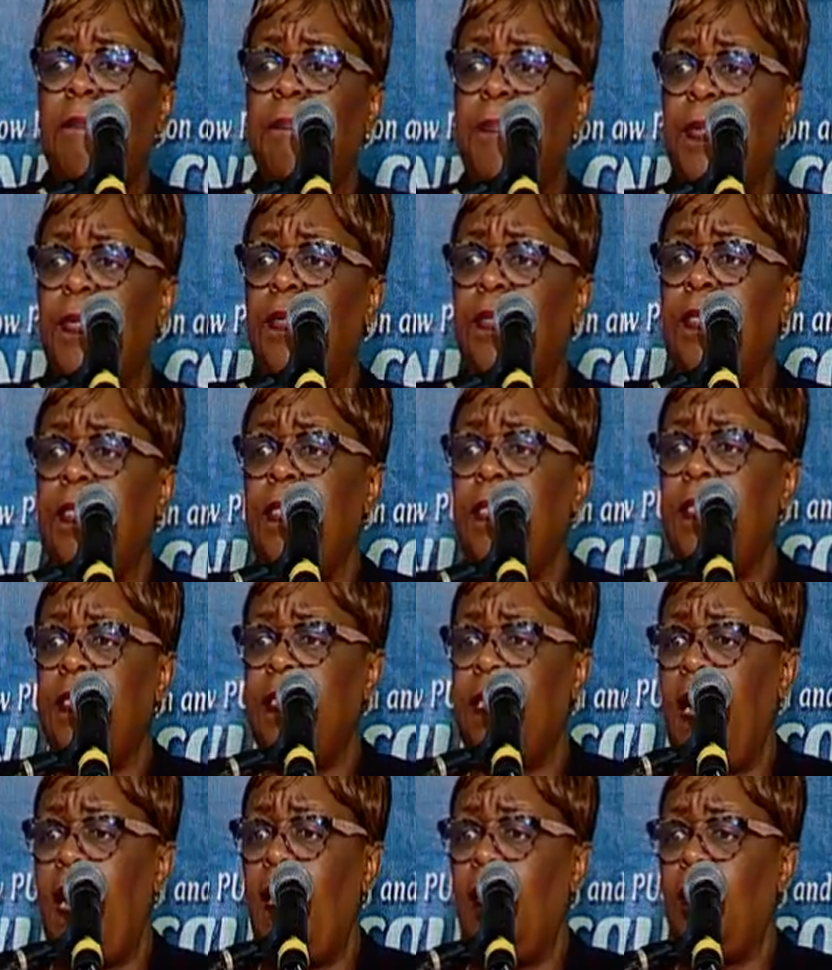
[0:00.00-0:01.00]
billion
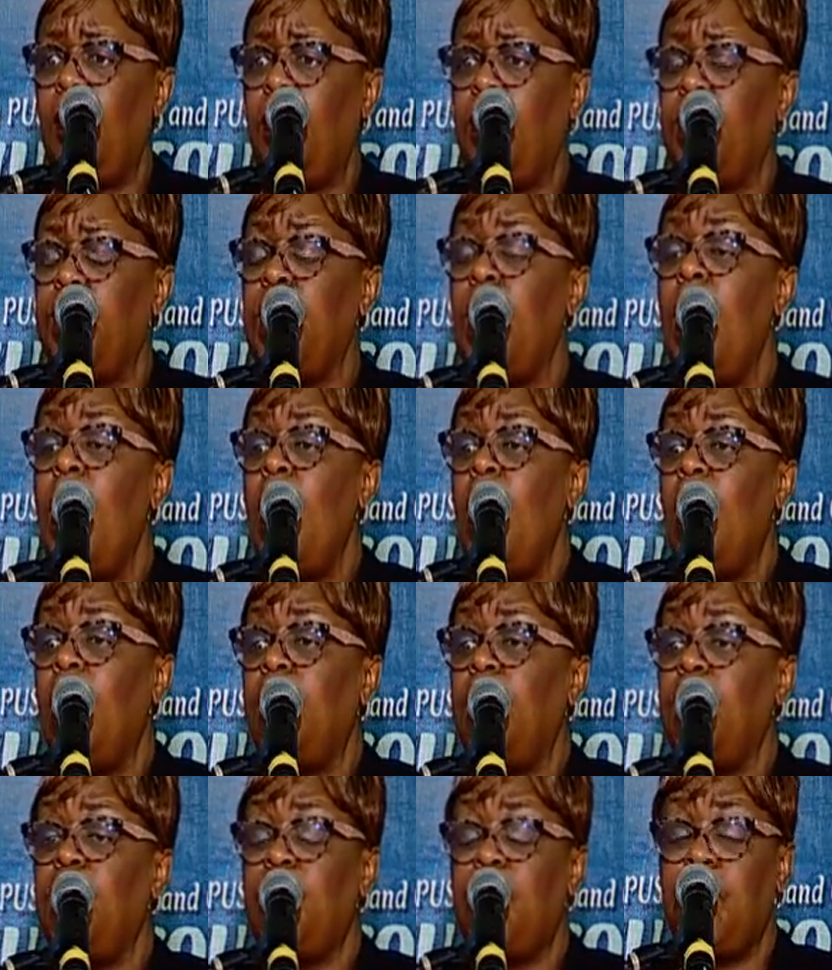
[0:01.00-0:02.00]
are
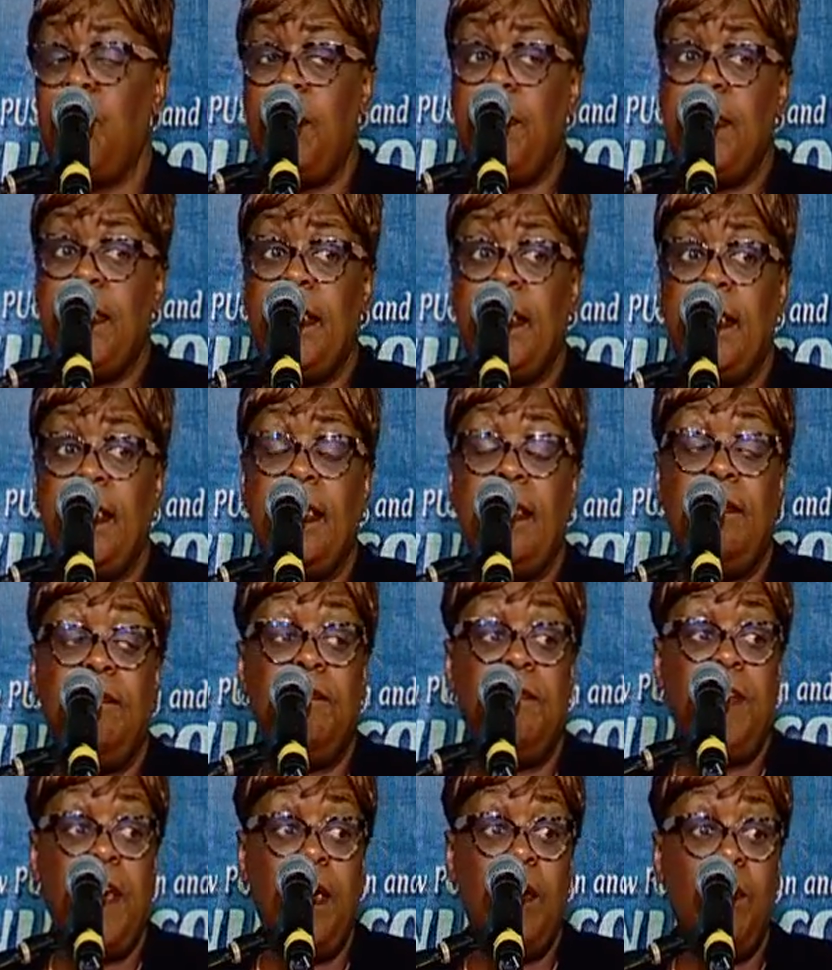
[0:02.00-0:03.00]
distributed in
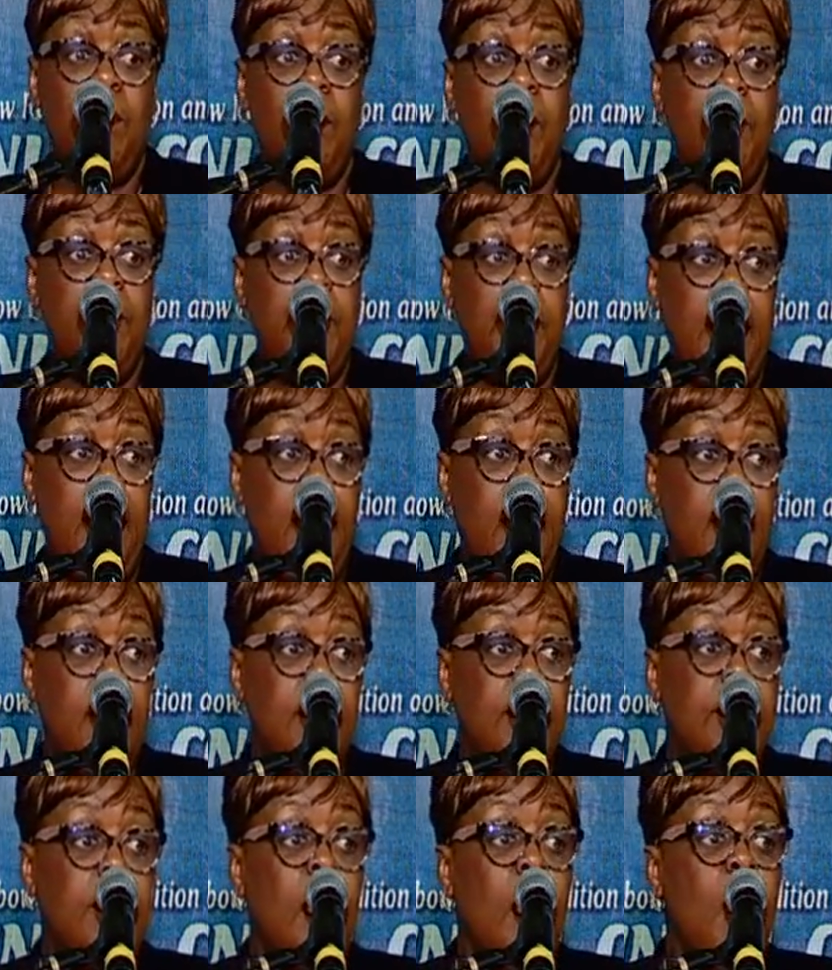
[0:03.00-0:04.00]
federal
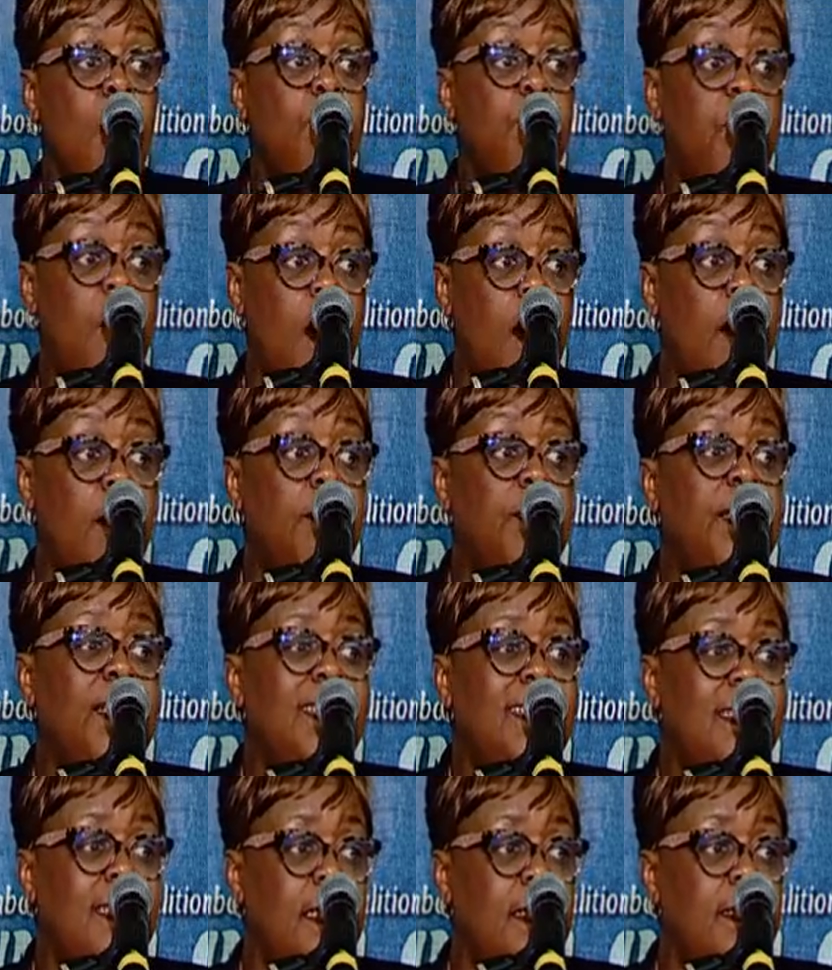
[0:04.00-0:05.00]
funds from the
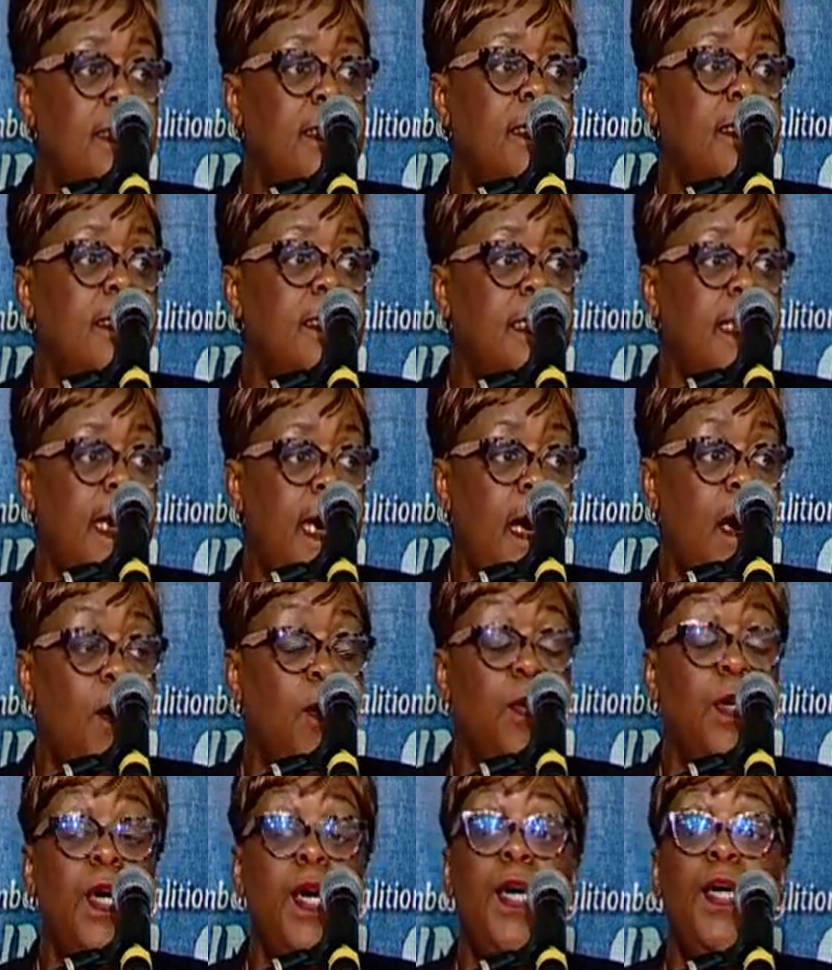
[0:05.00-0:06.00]
census
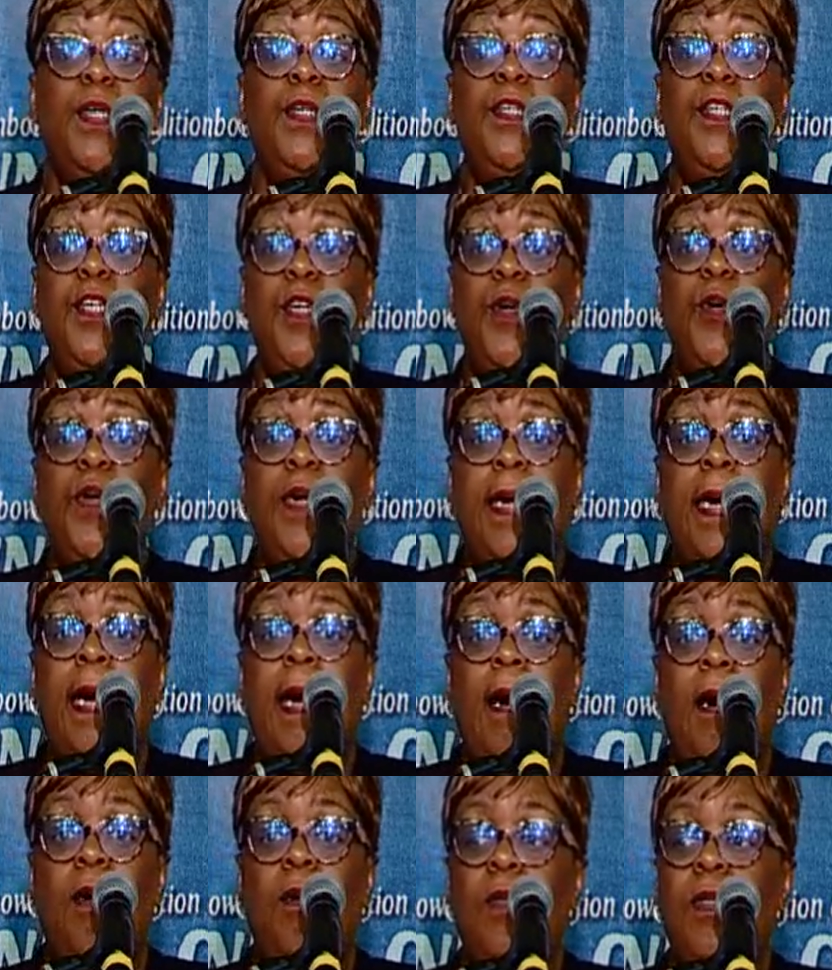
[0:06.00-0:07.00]
count. You
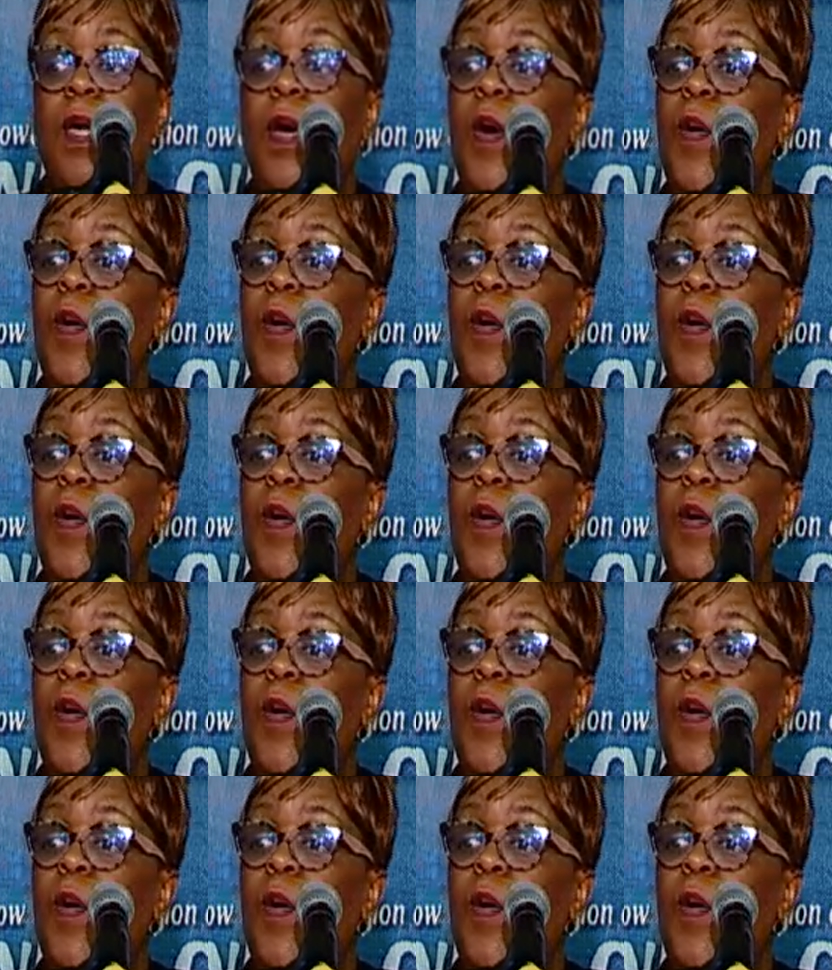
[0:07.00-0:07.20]
count.